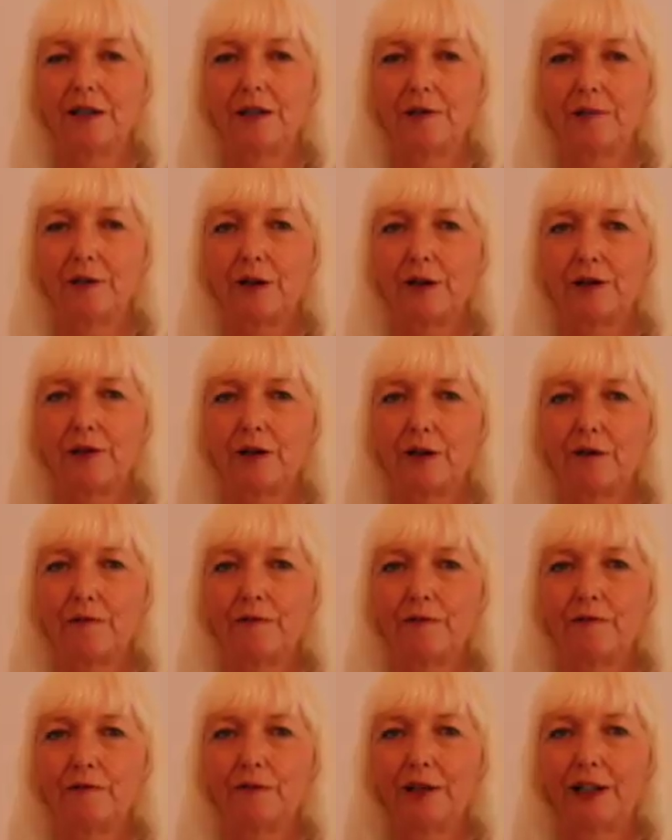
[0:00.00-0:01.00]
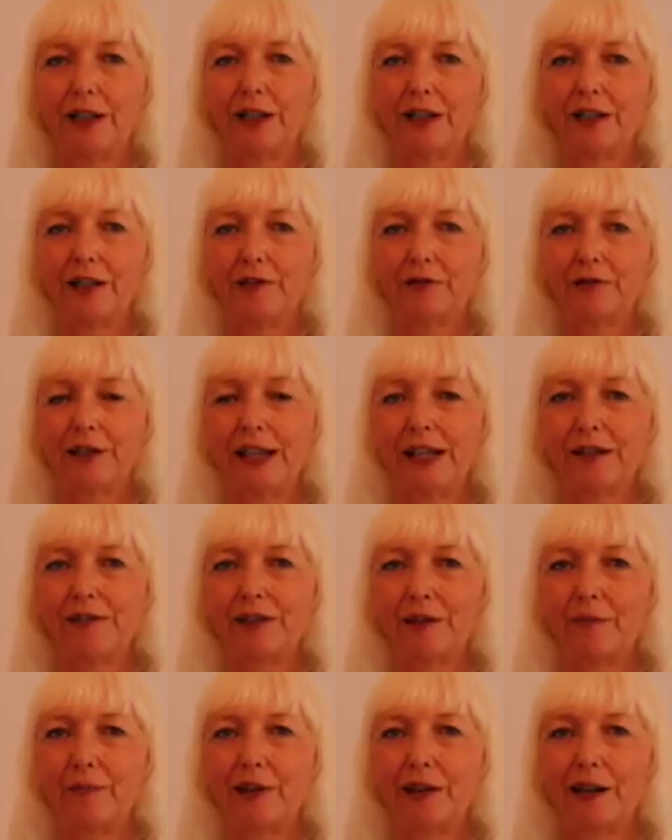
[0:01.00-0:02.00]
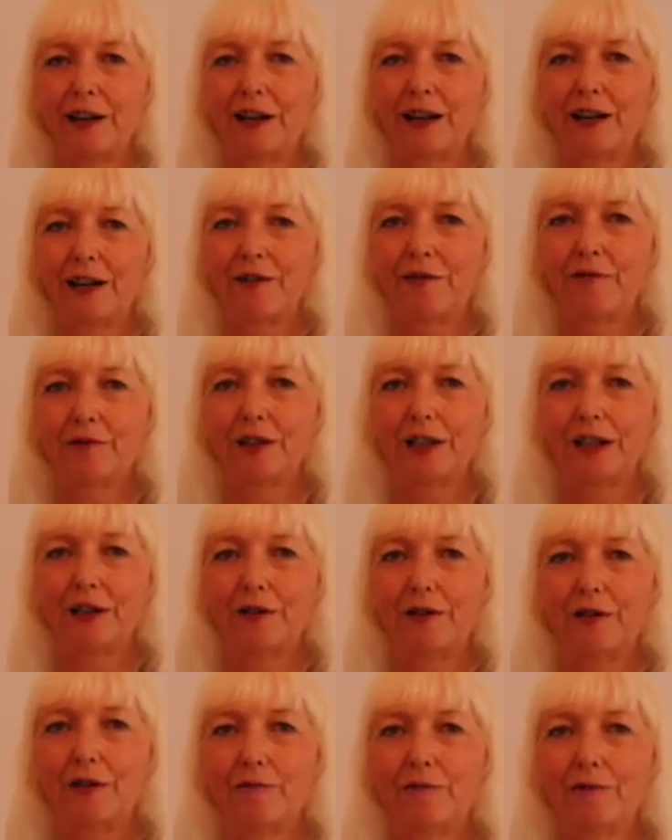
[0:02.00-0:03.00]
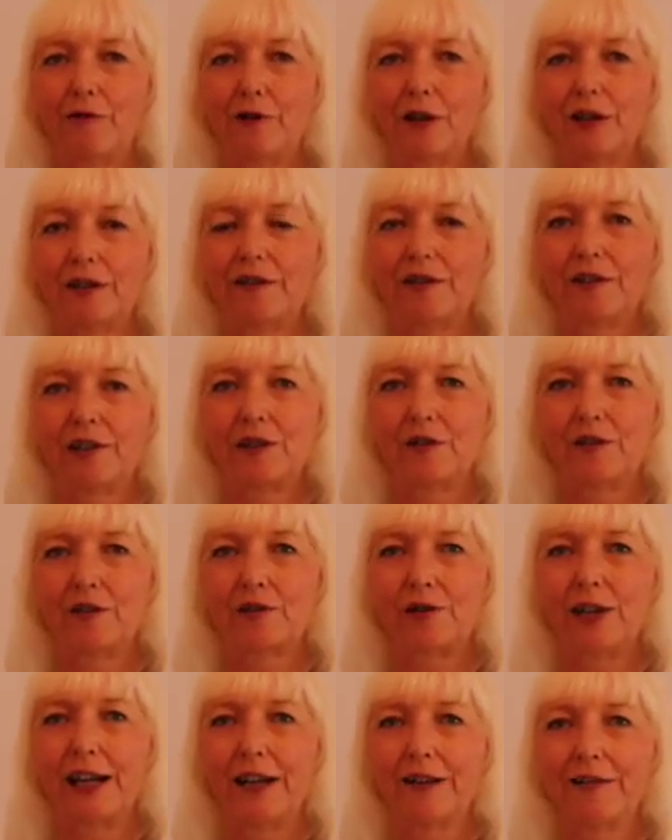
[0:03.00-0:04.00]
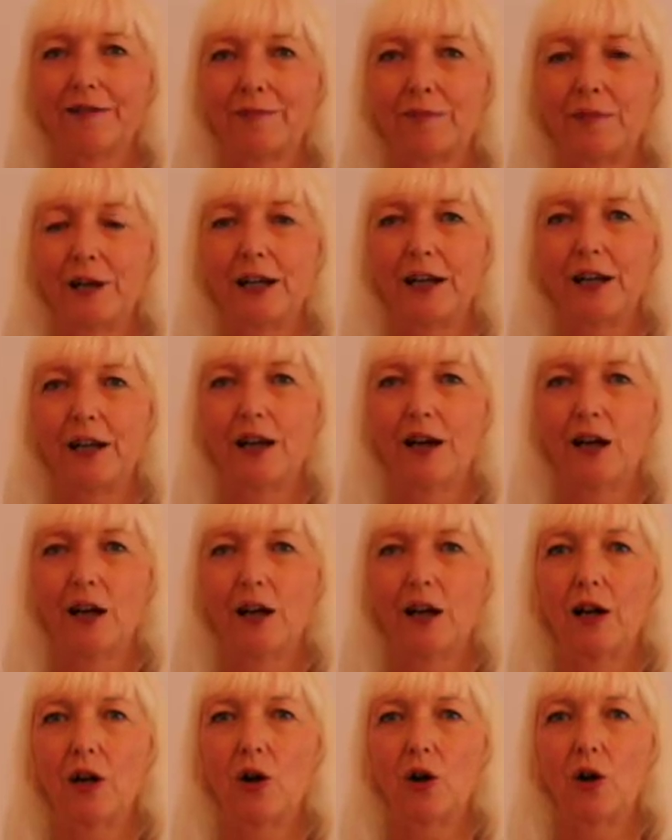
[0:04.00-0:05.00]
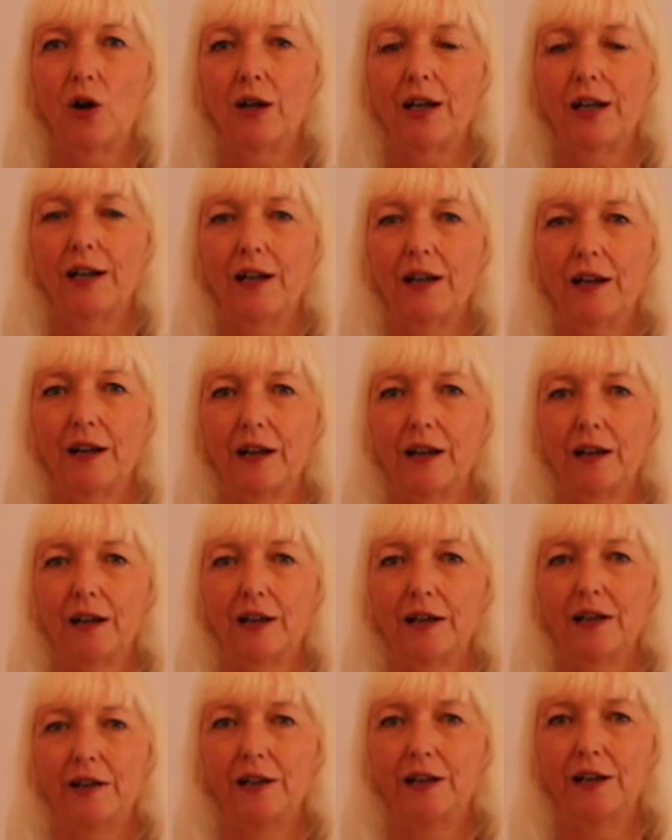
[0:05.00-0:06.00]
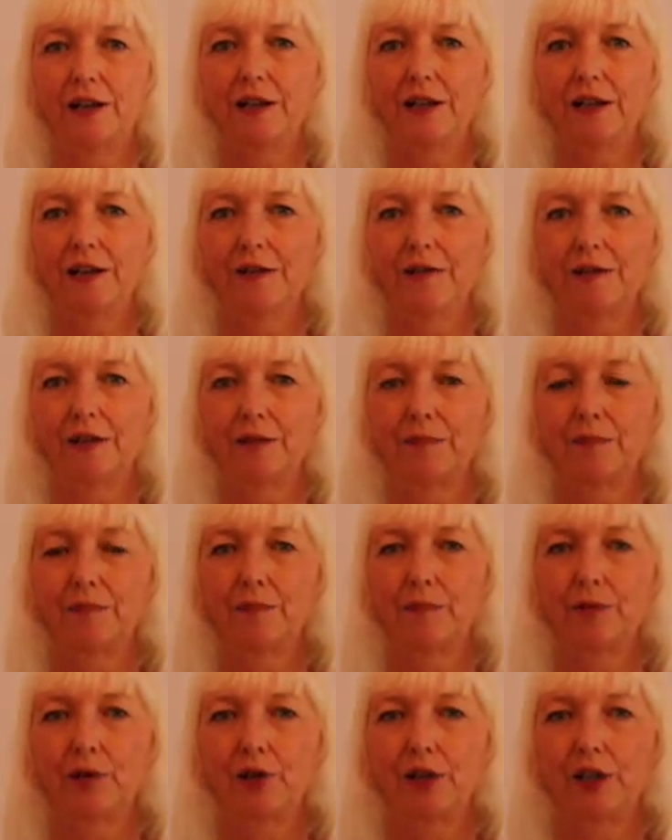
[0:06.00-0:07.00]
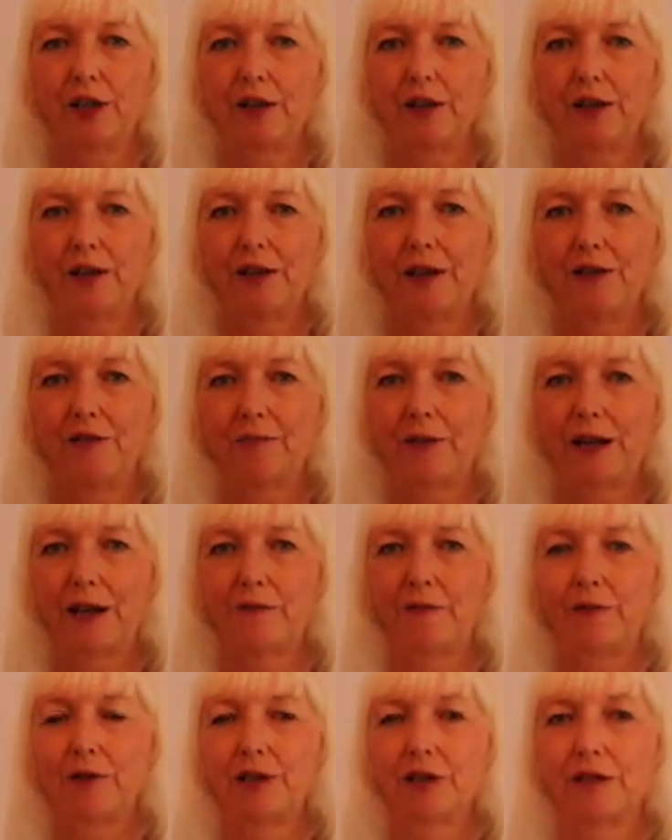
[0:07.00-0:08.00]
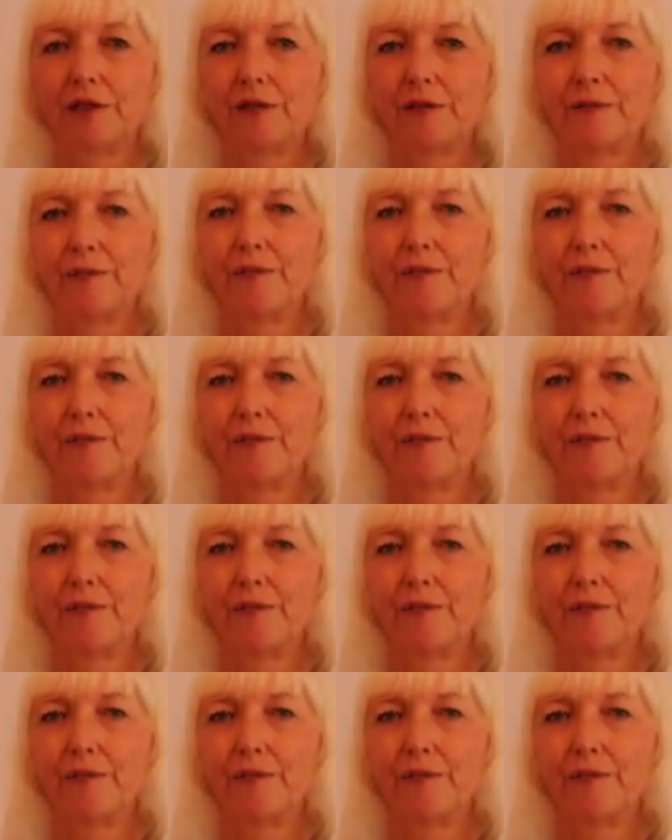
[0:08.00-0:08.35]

Because often we create something like what I call false strength by locking the knees and pushing the knees backwards.